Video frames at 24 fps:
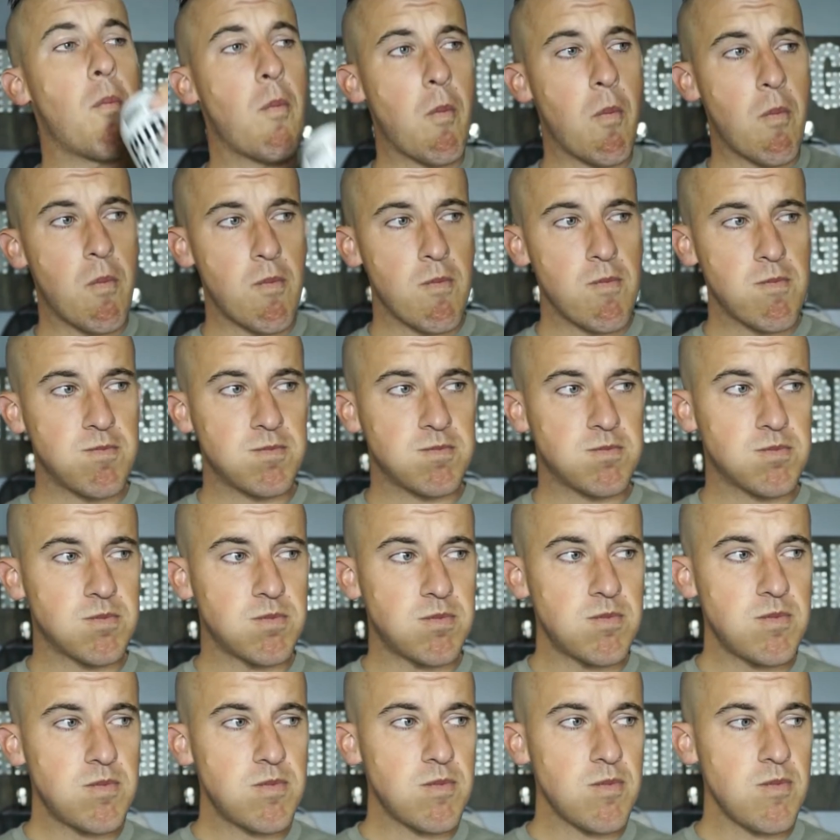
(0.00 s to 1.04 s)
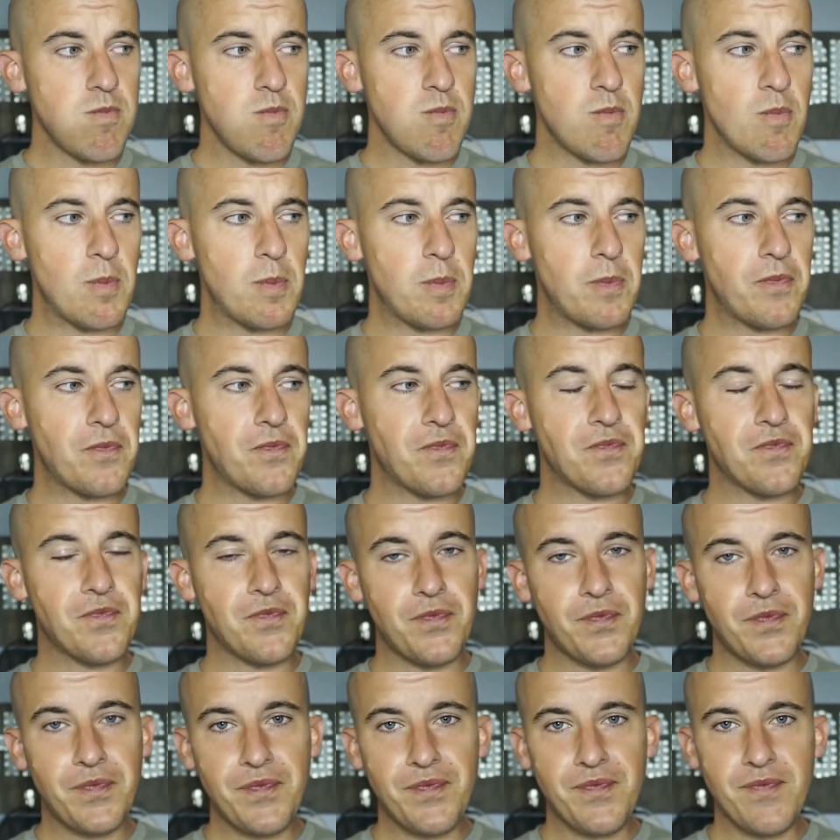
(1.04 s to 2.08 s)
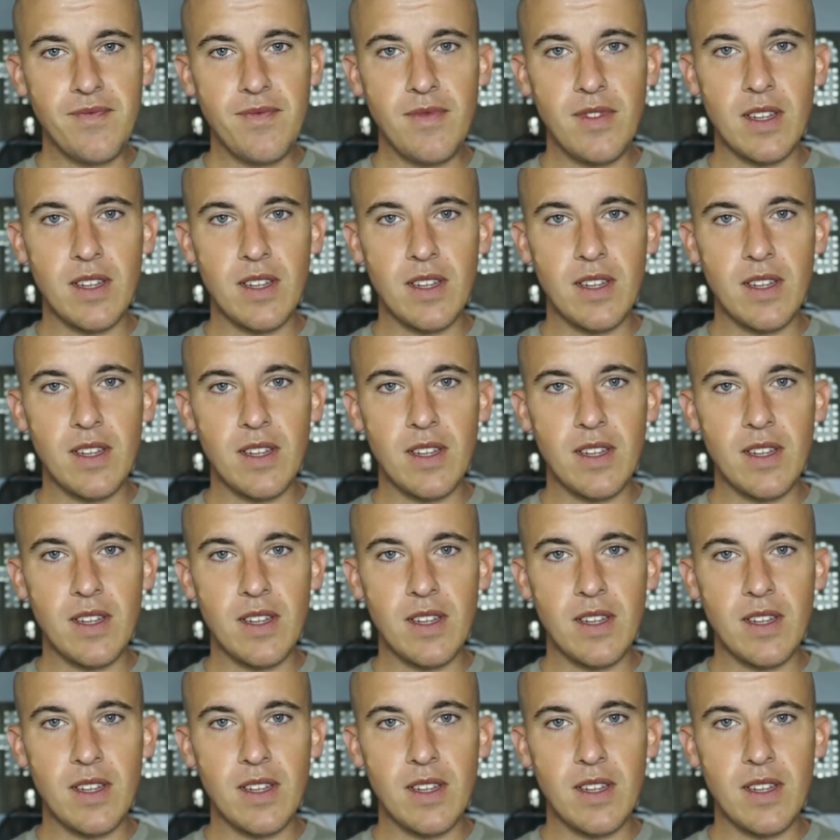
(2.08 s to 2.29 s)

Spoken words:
[no speech]